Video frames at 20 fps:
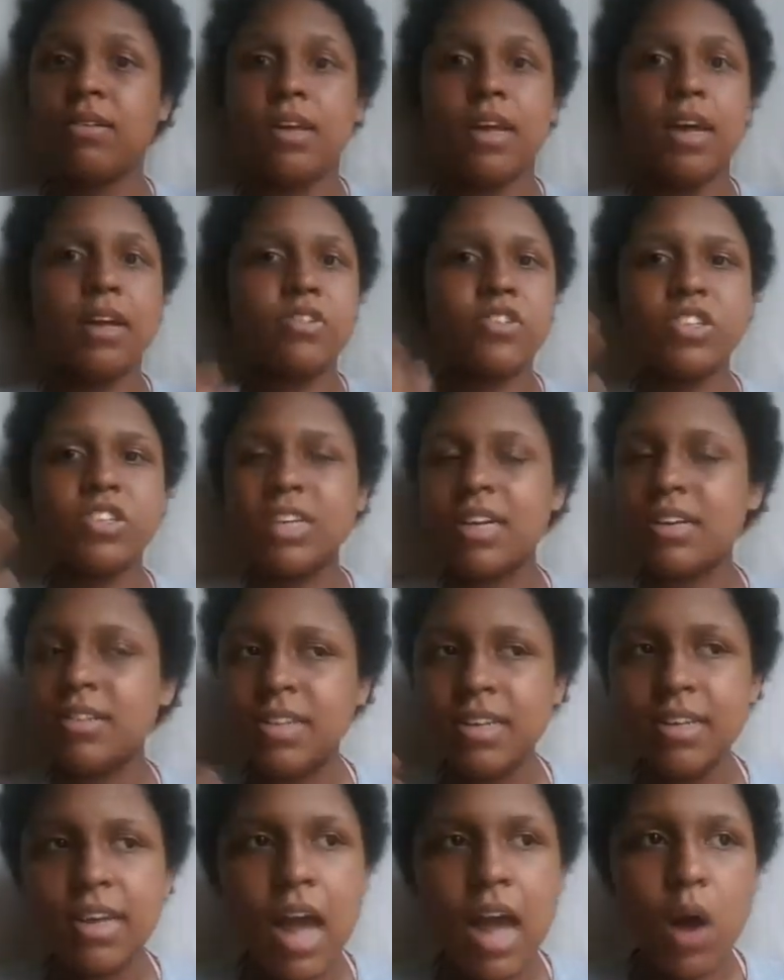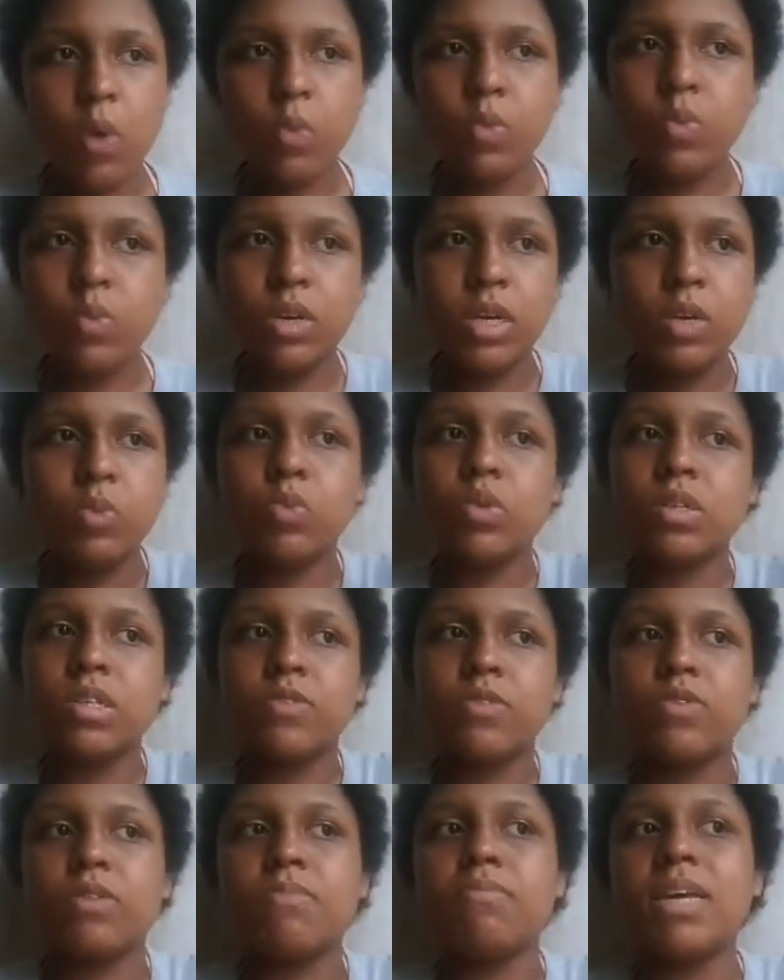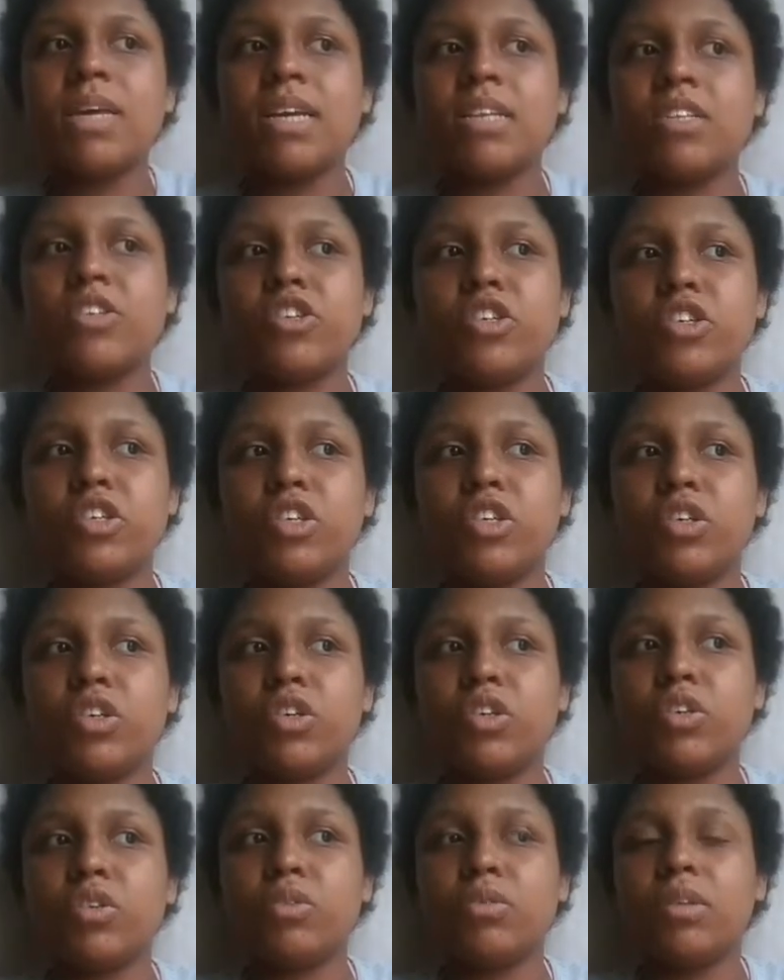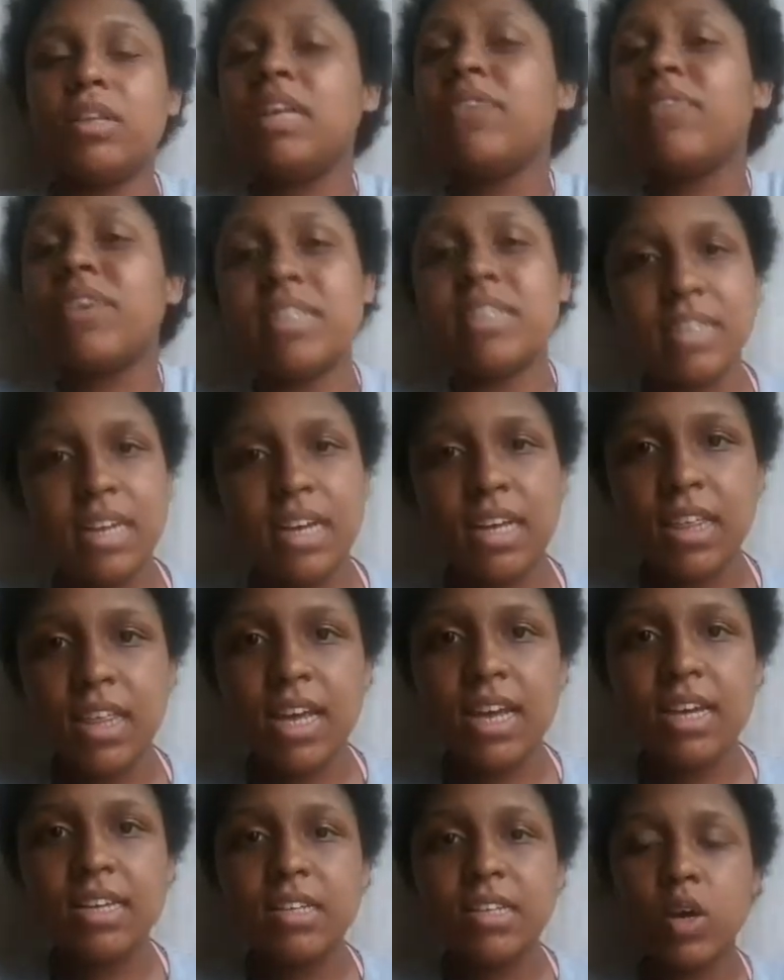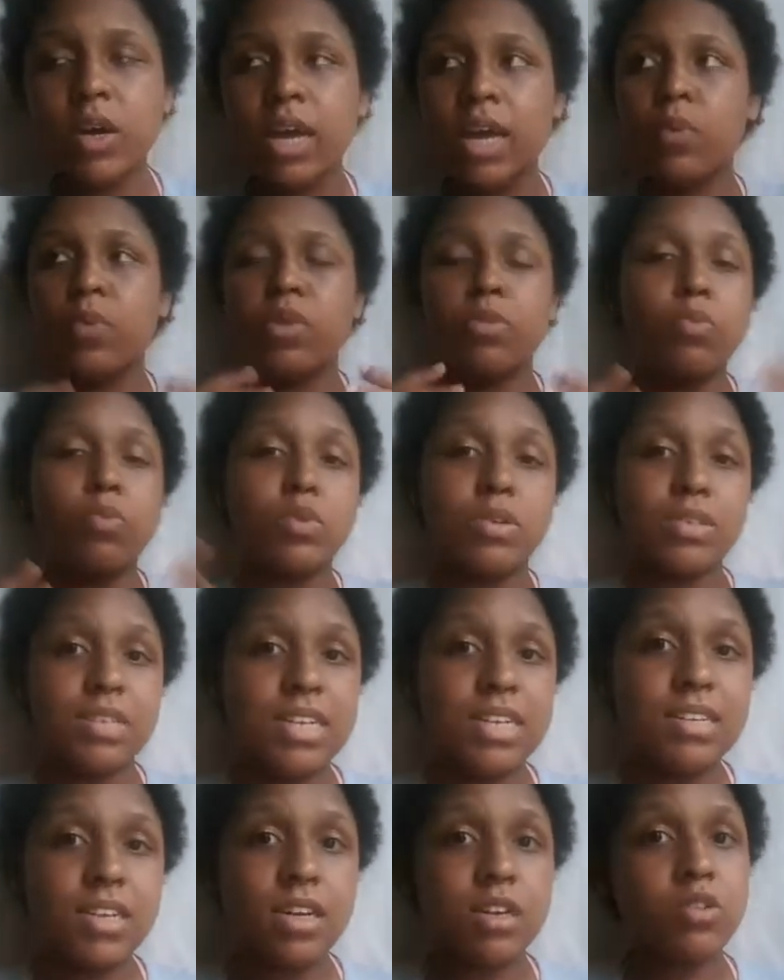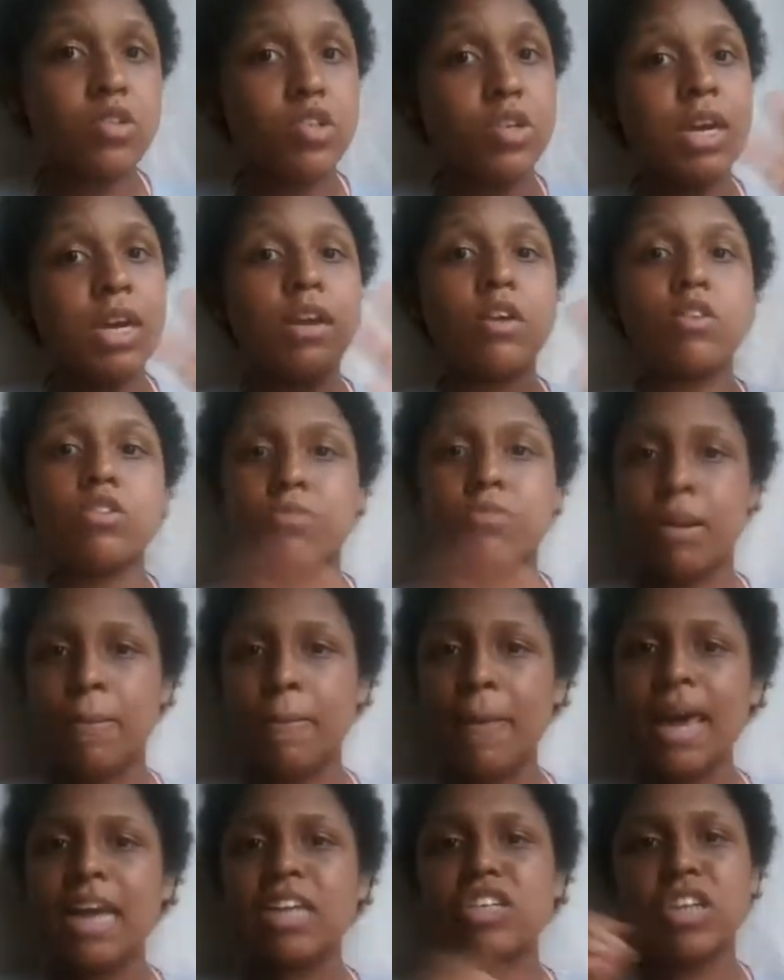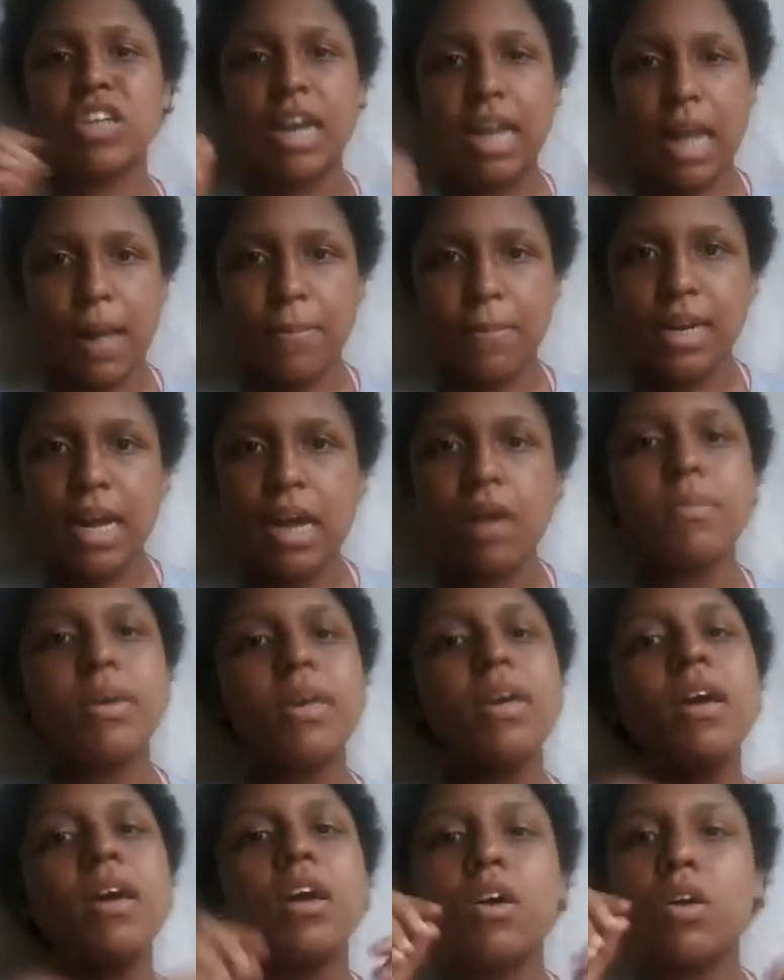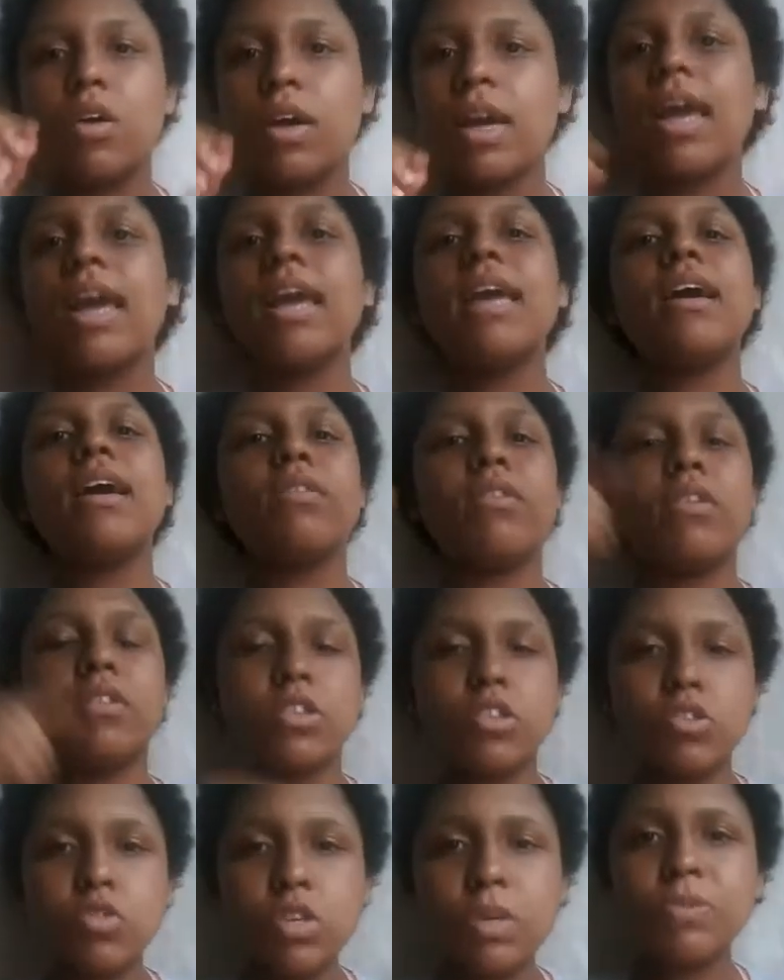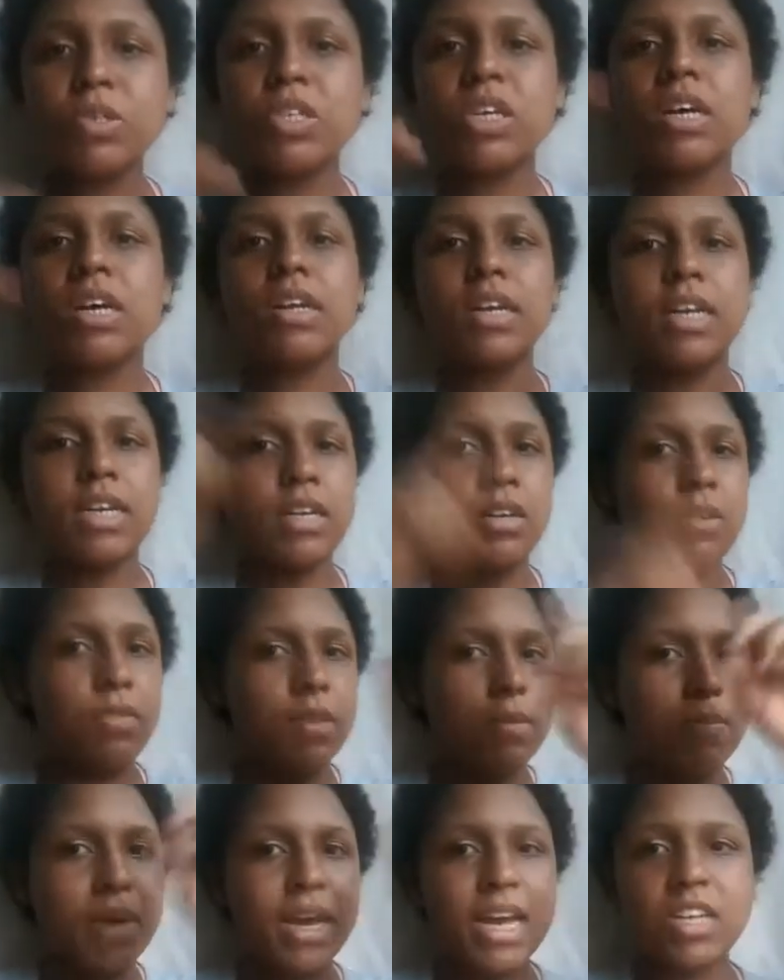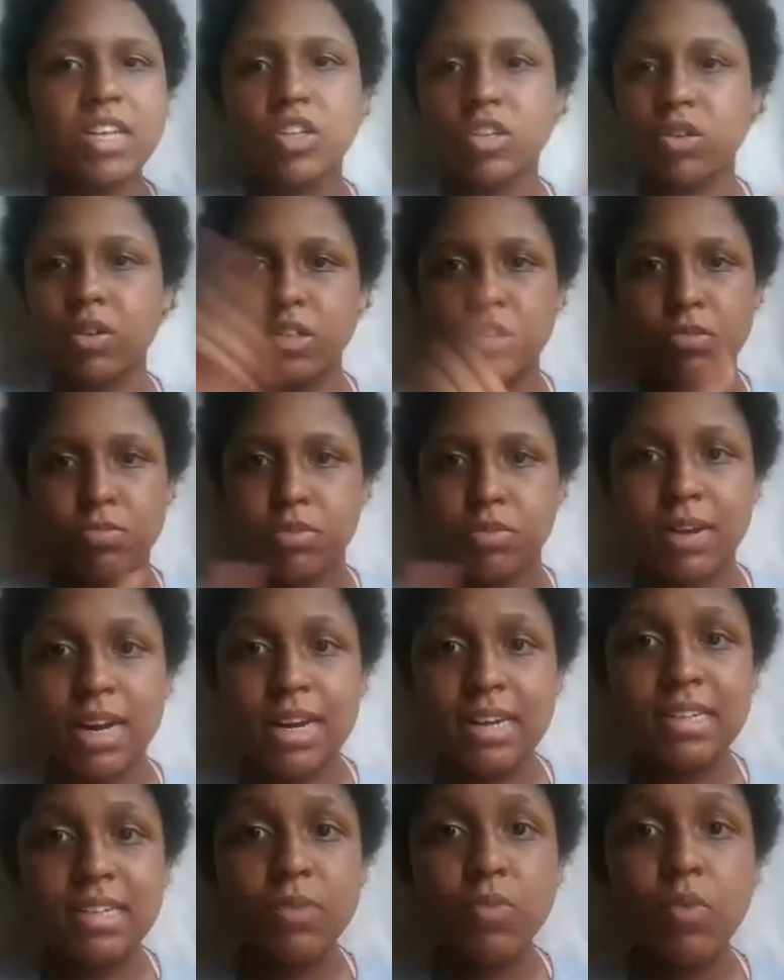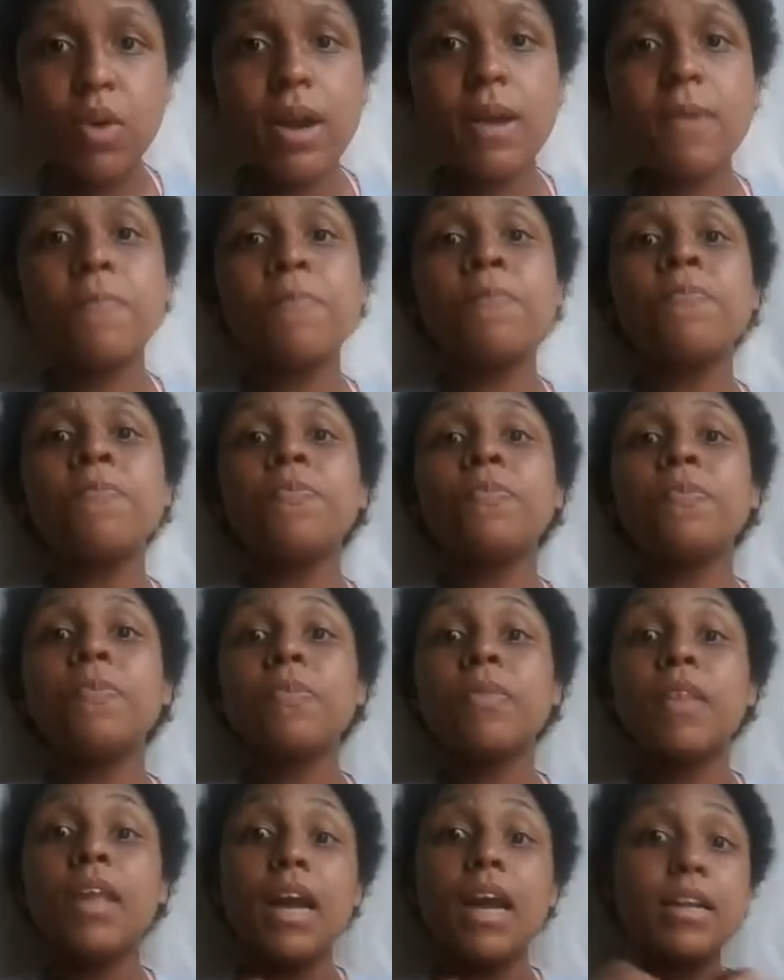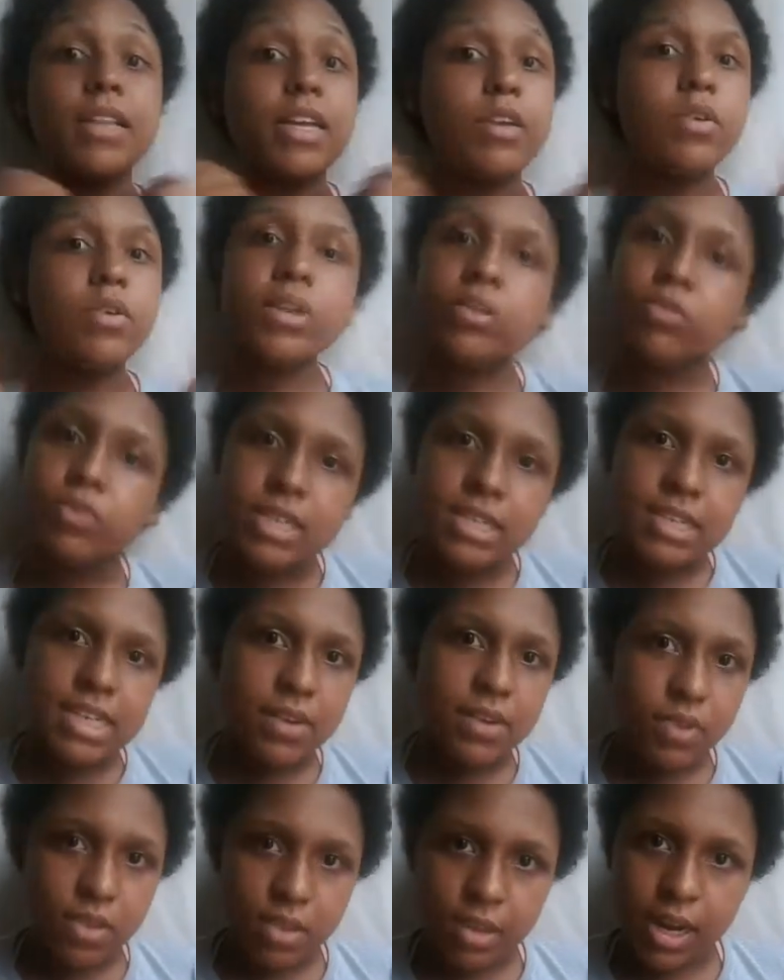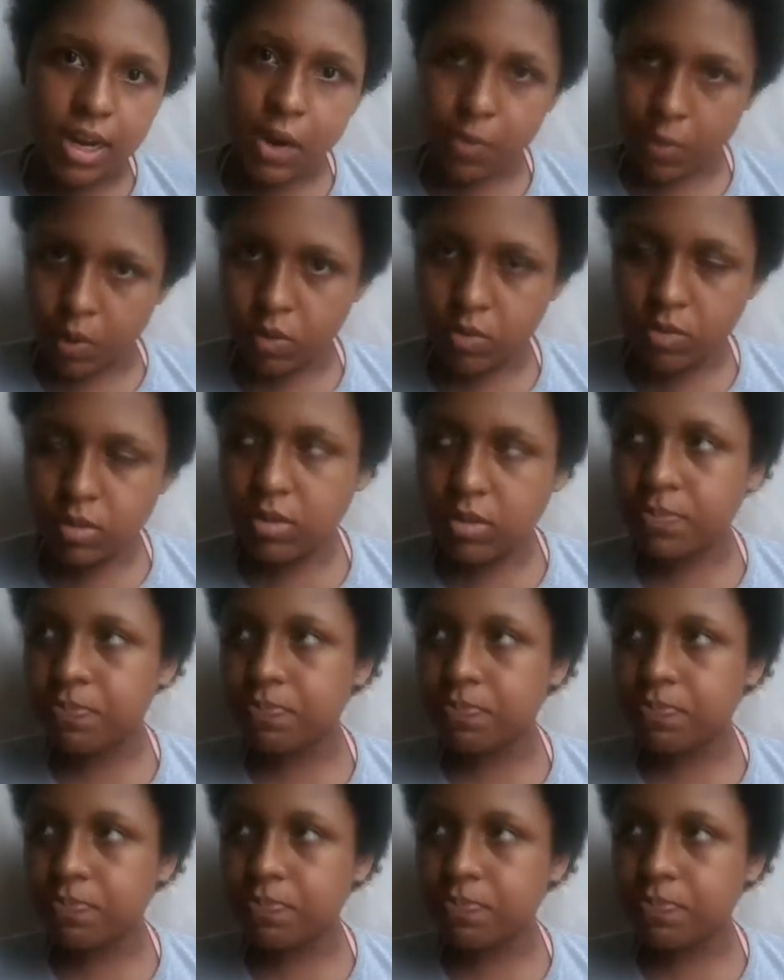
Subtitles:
understanding how it was for me to live as an atheist, okay, with more details, you can go to my page, I am Anami, okay, on the description here on the page, it's going to be writing somewhere, and then you can read everything I wrote.